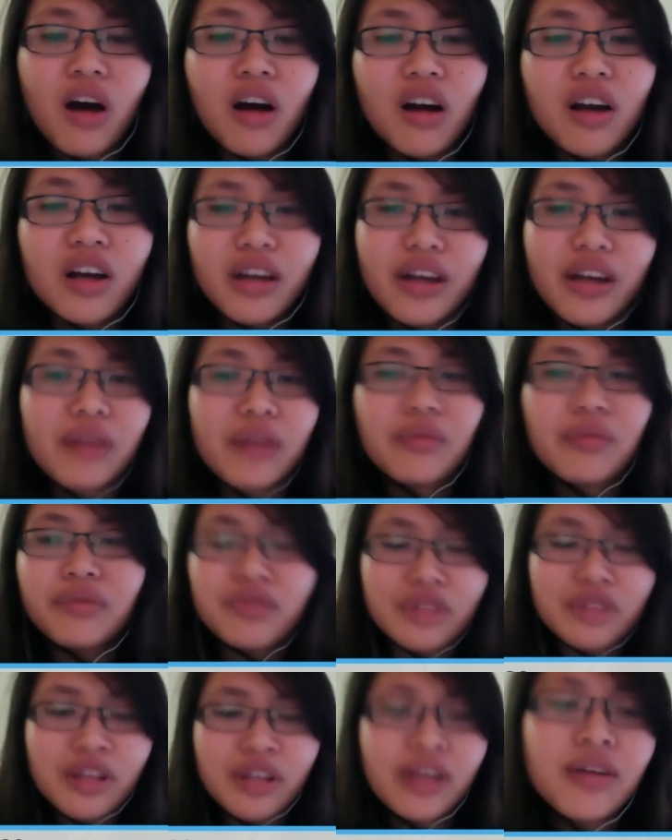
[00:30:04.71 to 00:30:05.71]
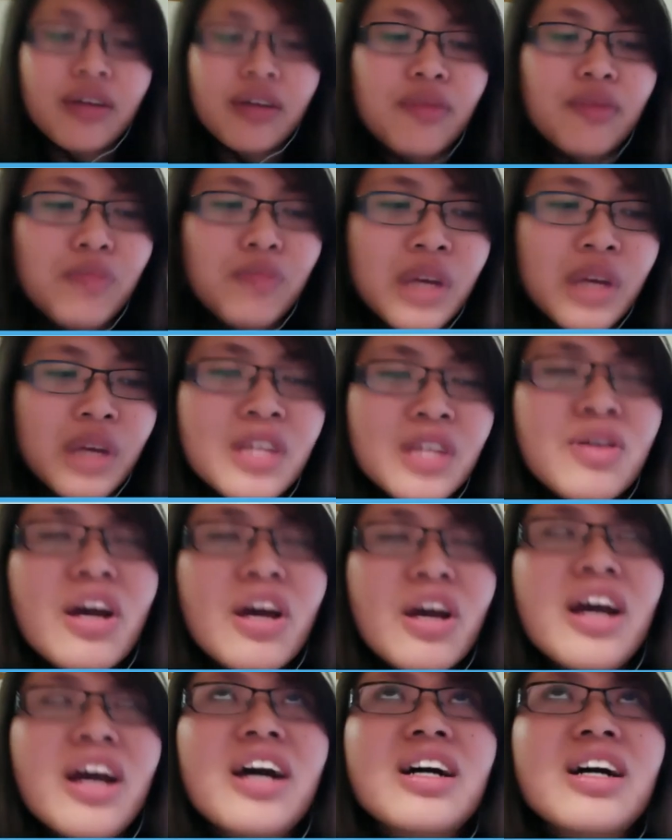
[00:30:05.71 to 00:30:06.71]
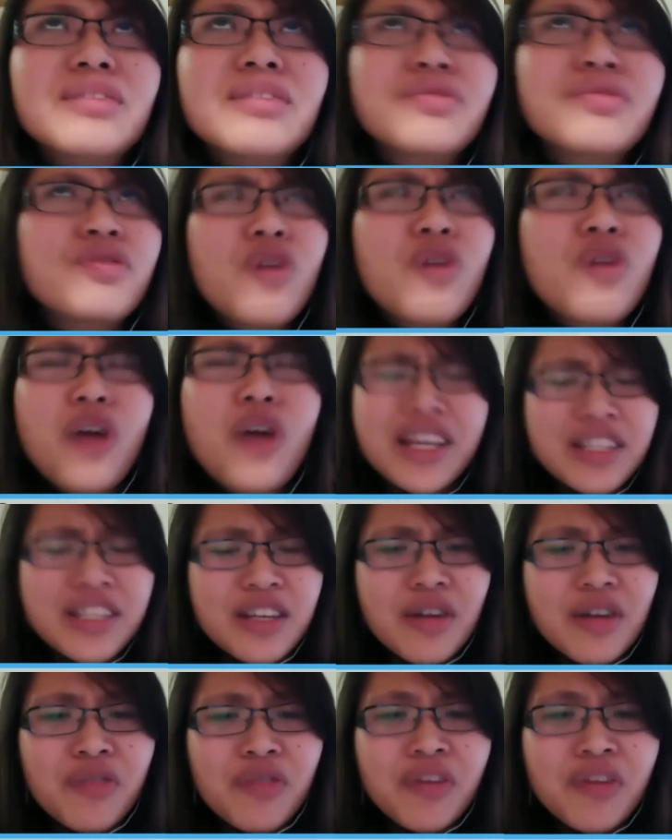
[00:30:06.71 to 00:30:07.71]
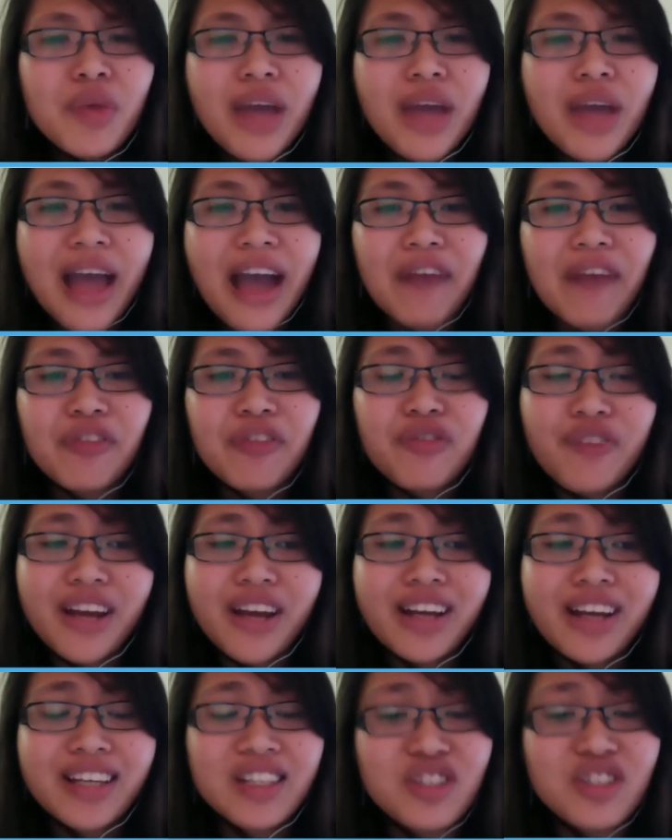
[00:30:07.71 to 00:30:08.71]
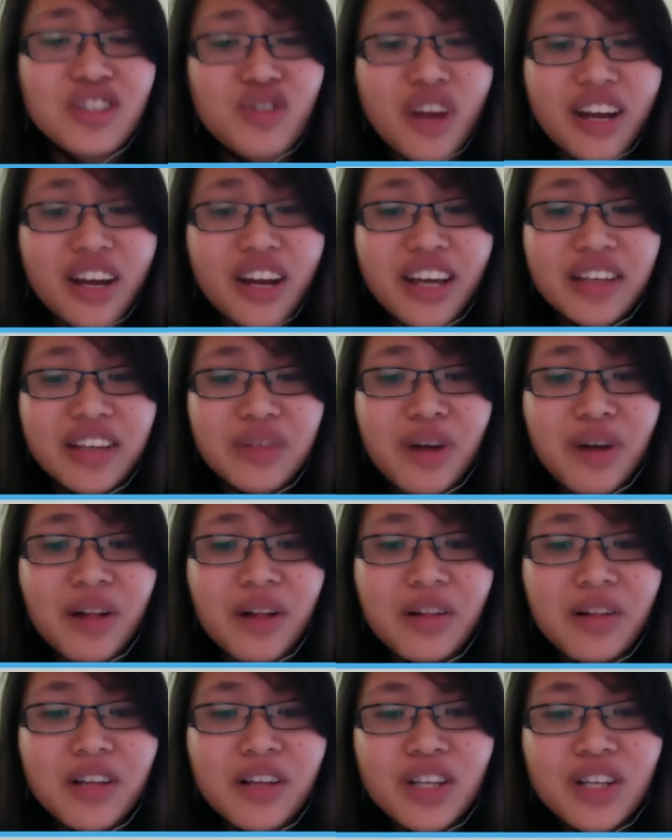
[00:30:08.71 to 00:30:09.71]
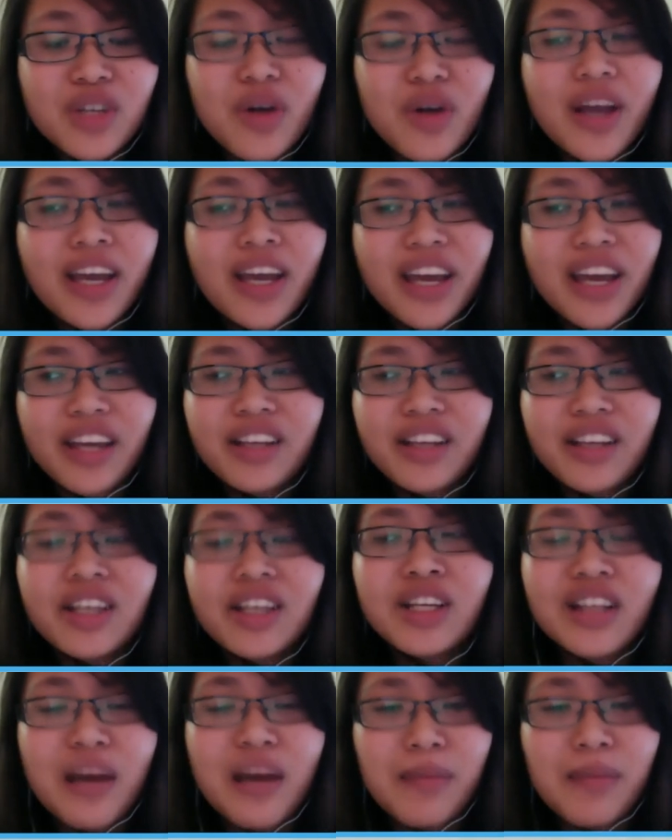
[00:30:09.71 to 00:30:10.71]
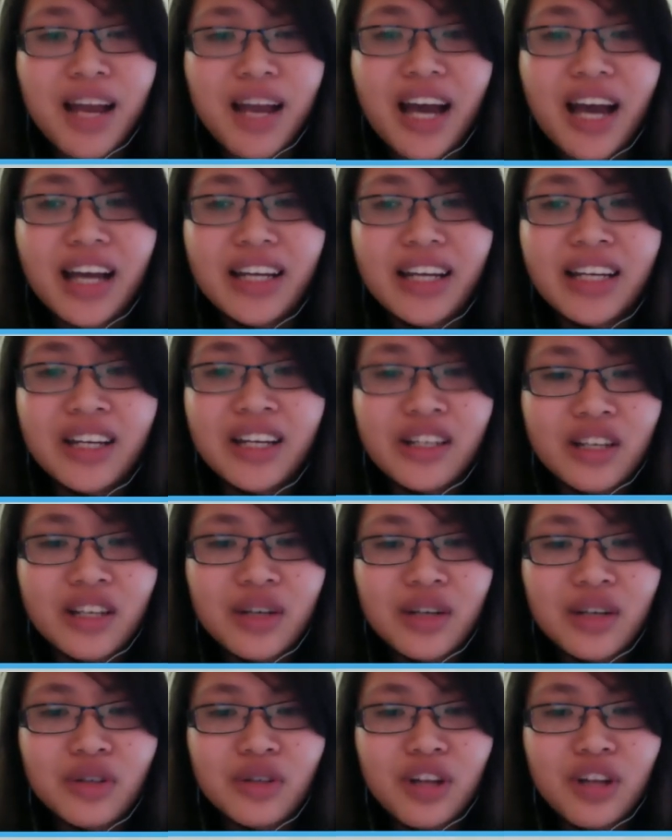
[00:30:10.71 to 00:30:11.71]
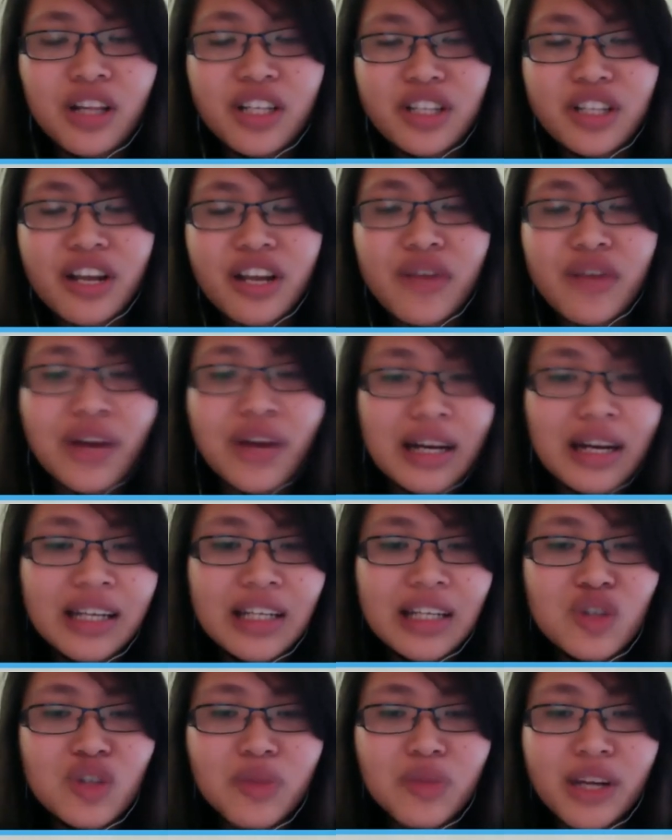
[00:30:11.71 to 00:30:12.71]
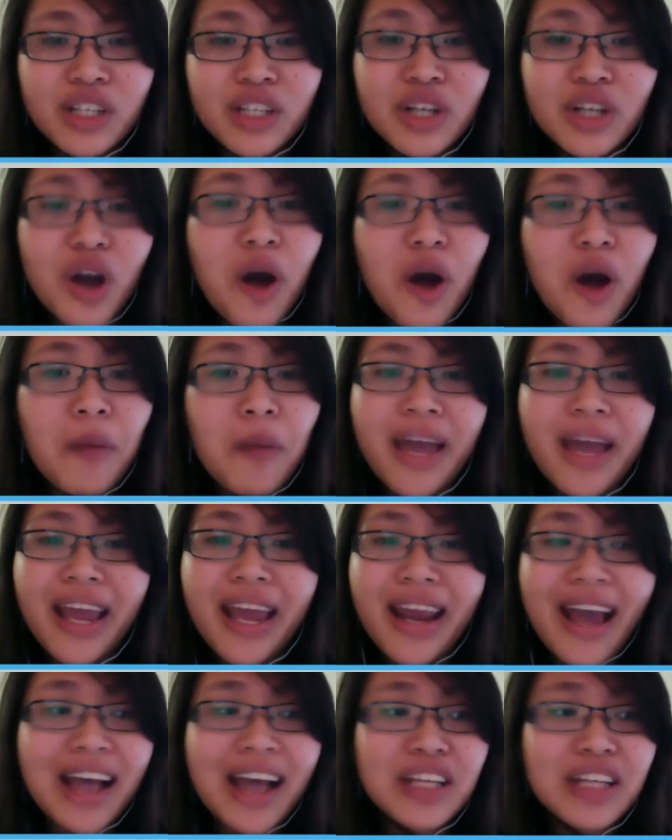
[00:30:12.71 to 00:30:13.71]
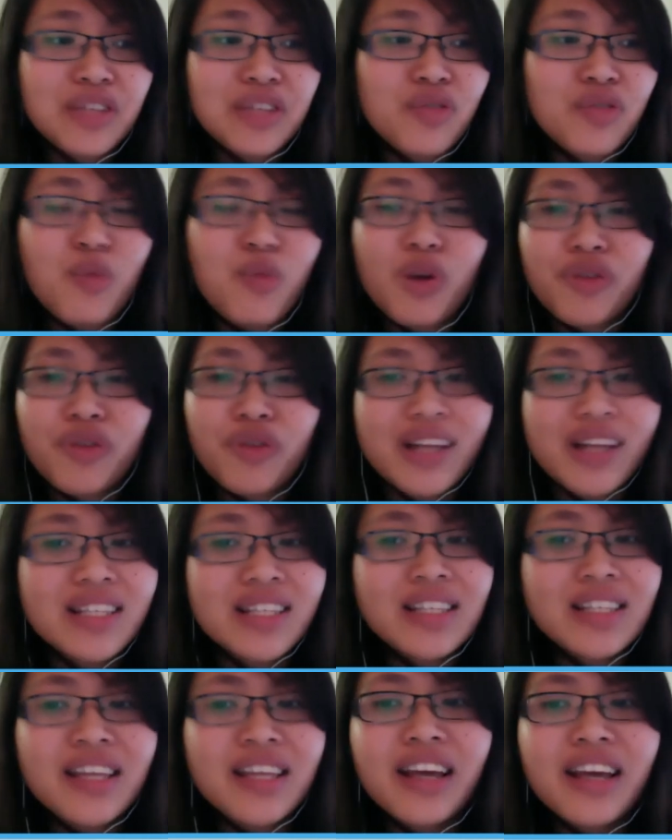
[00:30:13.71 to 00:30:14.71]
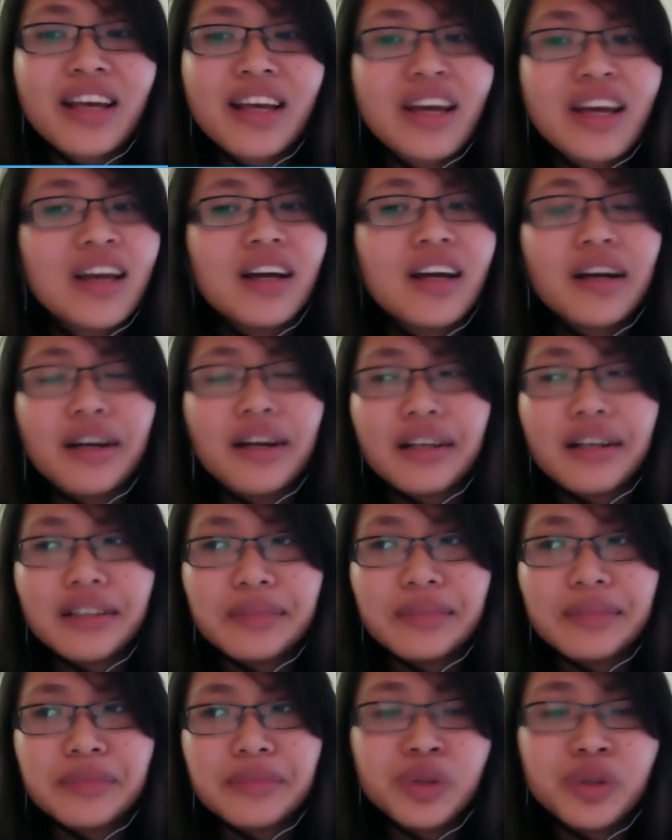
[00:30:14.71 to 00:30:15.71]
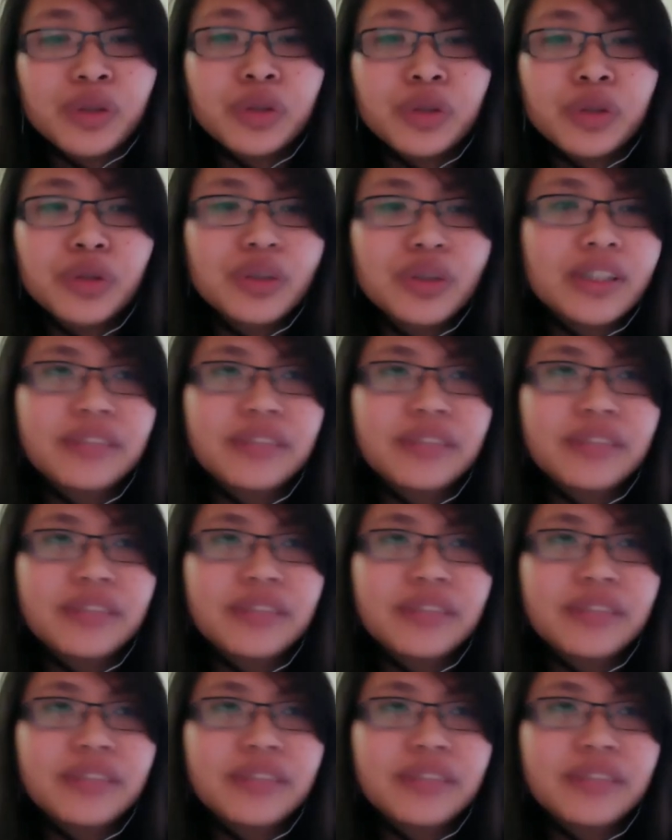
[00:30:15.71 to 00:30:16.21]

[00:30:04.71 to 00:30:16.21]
And because for SEOV we have the finance training as well, so I can apply those knowledge directly into my job and ask for more advanced thing to do, like